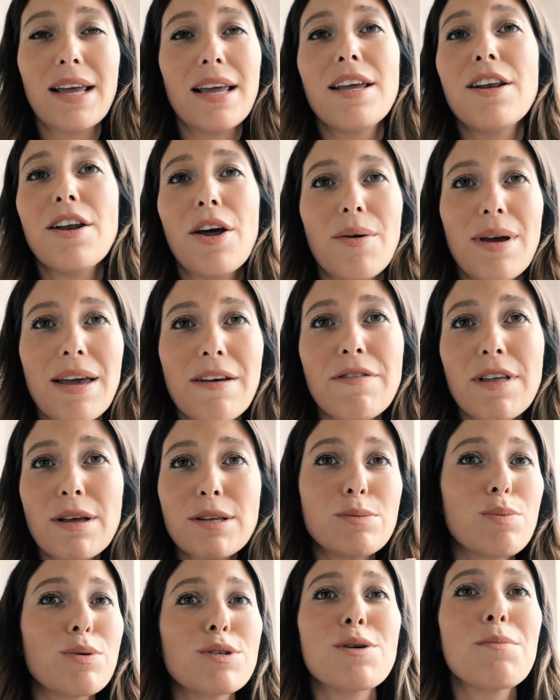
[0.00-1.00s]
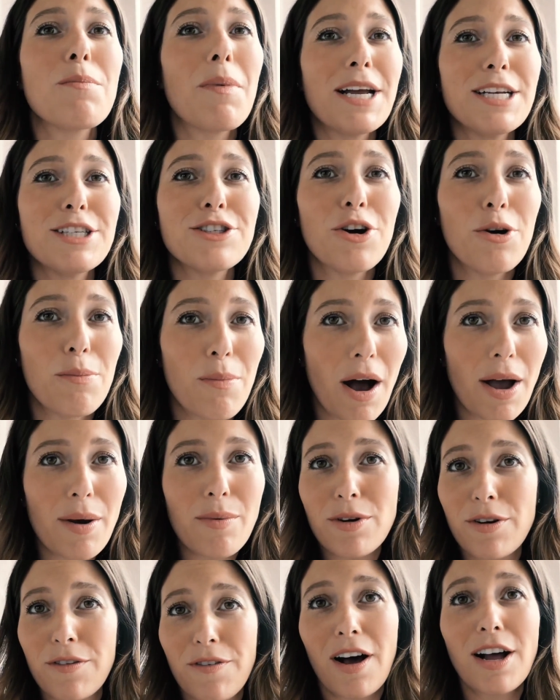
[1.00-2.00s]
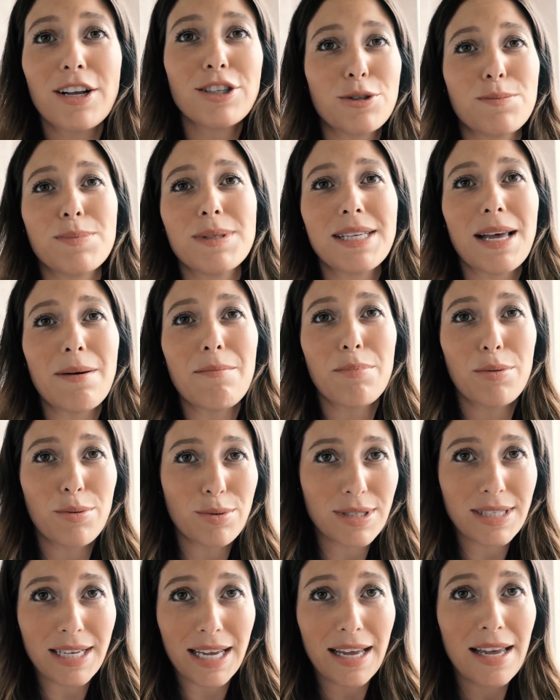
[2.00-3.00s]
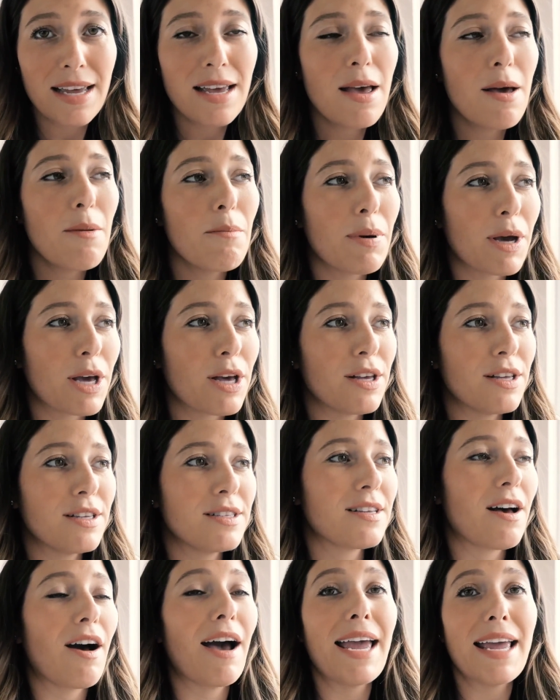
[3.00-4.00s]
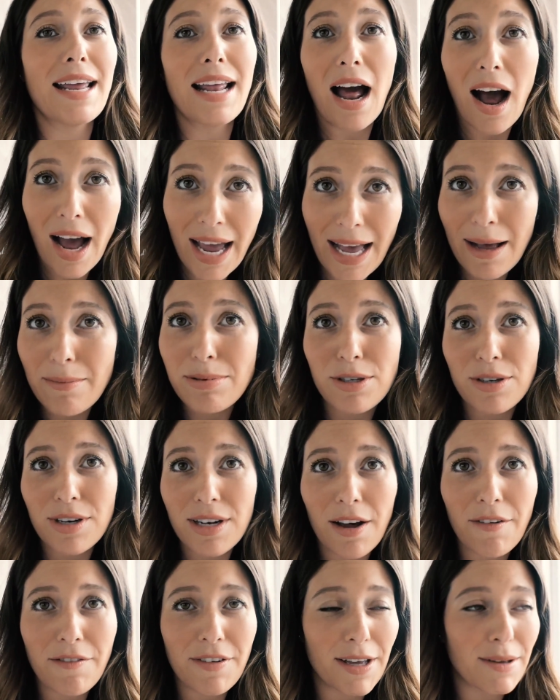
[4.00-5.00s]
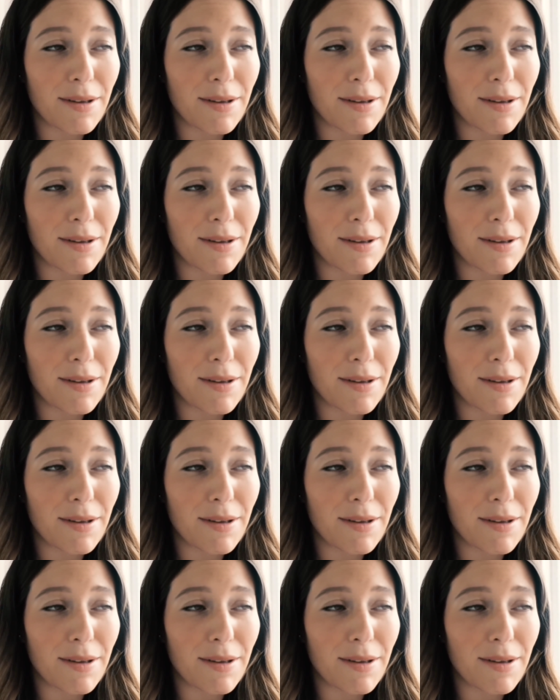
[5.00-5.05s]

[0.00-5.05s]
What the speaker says: You know, if this wasn't my job, I would have 100% bought it because I absolutely love